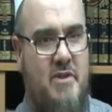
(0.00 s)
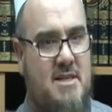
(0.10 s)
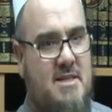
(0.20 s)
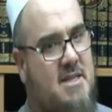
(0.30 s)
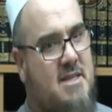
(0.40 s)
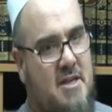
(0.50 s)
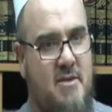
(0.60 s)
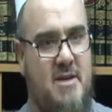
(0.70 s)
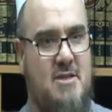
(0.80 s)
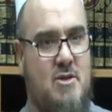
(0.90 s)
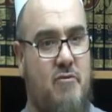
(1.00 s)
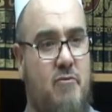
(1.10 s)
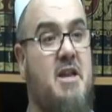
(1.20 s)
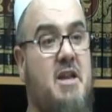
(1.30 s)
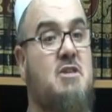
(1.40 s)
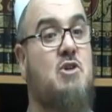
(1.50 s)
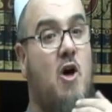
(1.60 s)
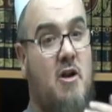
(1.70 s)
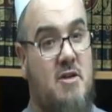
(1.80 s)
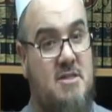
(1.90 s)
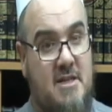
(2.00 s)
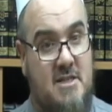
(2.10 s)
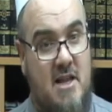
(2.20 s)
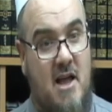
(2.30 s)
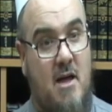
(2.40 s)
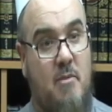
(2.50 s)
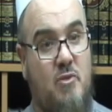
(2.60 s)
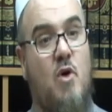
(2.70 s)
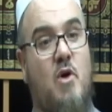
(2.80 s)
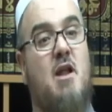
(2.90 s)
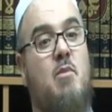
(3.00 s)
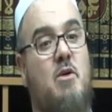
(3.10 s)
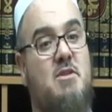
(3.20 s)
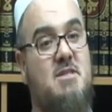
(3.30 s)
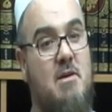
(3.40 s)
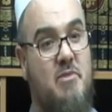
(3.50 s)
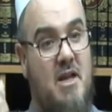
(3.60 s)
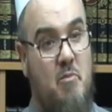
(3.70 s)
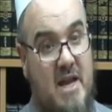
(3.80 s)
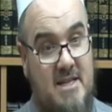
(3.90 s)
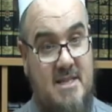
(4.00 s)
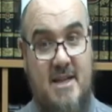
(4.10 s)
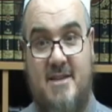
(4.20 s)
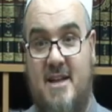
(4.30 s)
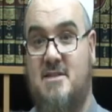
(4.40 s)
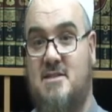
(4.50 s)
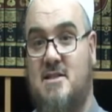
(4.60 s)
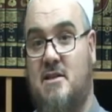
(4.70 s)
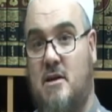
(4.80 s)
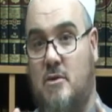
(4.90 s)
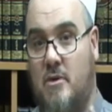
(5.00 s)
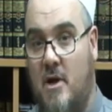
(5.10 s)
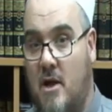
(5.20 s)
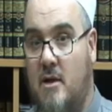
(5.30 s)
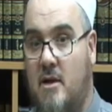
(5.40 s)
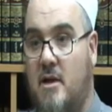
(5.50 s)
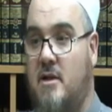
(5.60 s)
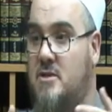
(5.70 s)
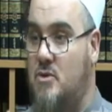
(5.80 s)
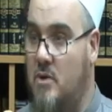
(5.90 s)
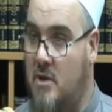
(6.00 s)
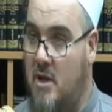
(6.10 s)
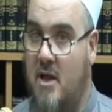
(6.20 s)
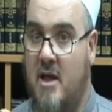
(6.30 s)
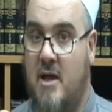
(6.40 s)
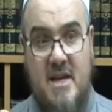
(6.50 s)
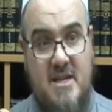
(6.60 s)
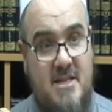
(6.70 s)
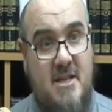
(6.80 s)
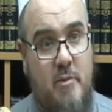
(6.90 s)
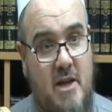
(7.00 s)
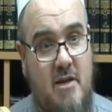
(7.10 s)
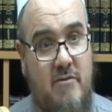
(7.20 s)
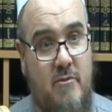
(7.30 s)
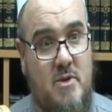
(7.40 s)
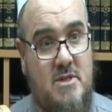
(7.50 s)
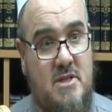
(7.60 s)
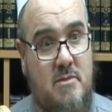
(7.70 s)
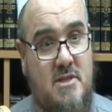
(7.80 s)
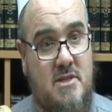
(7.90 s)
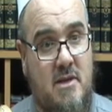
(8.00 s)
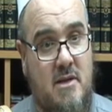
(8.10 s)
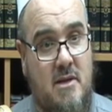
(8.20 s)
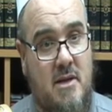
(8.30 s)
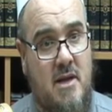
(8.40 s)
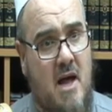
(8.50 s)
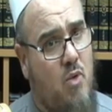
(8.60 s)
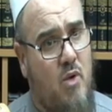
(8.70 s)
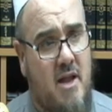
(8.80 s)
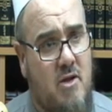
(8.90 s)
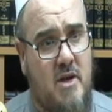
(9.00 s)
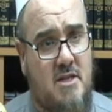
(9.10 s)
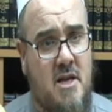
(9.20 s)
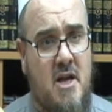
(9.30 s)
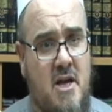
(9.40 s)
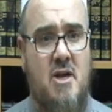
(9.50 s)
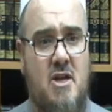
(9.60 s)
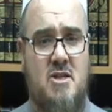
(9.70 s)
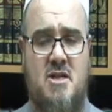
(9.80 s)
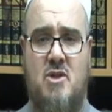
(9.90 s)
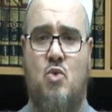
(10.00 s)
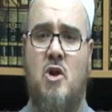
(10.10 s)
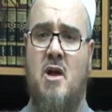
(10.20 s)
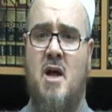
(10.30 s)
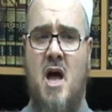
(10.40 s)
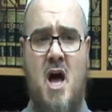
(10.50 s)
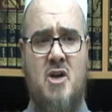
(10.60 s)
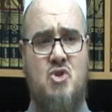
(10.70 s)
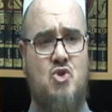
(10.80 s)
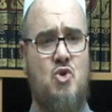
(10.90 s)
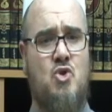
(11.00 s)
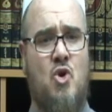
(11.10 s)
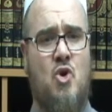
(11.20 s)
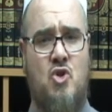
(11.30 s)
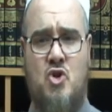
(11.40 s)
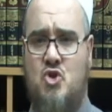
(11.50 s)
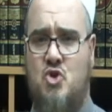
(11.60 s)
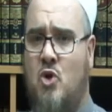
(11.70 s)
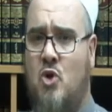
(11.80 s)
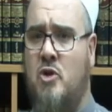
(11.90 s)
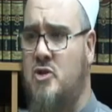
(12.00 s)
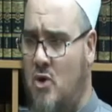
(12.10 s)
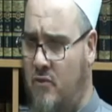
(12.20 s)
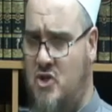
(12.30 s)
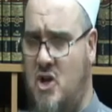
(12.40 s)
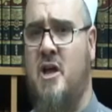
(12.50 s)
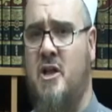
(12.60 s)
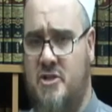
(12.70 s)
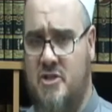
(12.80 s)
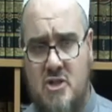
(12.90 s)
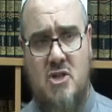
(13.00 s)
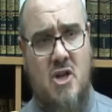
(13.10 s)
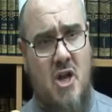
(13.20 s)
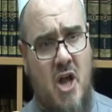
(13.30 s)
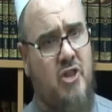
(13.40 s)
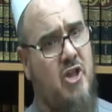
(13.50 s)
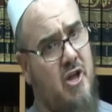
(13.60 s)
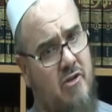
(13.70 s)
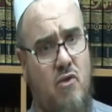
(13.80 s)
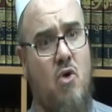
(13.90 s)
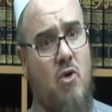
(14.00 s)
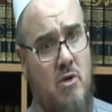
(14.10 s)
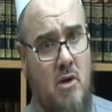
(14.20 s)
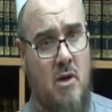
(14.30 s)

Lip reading: these centuries of many scholars in Islam talking about something basic that is in the Quran and in the Sunnah, basic belief of Muslims? How can you read? He said, well, I stood on the shoulders of giants, and therefore,